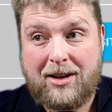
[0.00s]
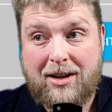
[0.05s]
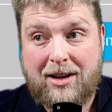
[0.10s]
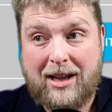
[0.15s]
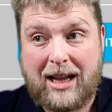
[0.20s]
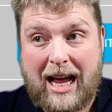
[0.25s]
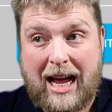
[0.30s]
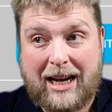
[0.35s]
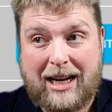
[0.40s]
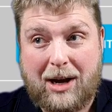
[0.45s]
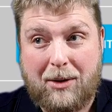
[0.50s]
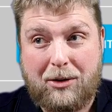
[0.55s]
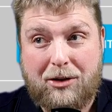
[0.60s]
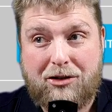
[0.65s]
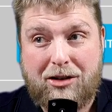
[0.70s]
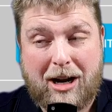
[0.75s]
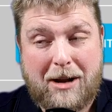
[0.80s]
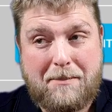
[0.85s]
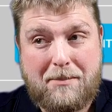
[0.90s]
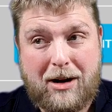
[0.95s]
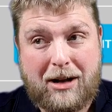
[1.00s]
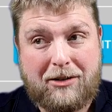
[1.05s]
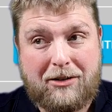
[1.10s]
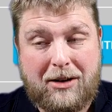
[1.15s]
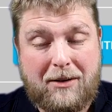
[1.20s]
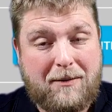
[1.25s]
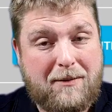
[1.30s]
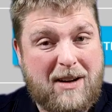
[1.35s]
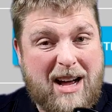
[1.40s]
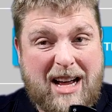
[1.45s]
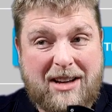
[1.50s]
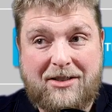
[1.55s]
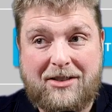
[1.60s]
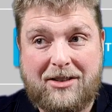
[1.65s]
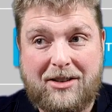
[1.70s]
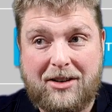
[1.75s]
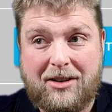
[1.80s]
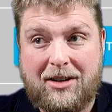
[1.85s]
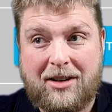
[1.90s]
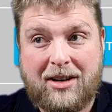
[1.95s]
like I was trying to press it fast
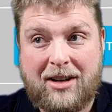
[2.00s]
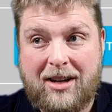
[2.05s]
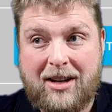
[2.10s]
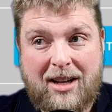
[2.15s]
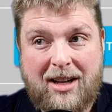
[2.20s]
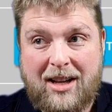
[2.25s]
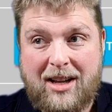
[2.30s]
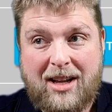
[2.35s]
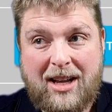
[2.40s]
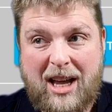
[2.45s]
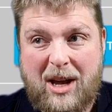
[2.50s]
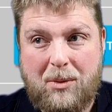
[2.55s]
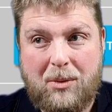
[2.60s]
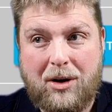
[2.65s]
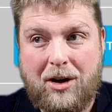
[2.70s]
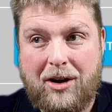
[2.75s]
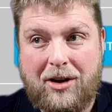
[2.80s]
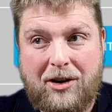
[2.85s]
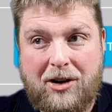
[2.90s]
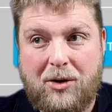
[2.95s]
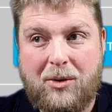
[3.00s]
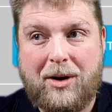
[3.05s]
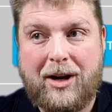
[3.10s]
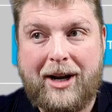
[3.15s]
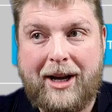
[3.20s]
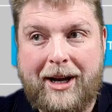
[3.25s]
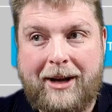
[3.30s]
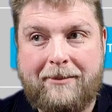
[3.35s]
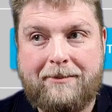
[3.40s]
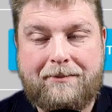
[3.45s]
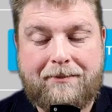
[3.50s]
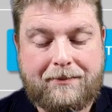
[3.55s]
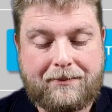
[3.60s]
and it weren't doing it.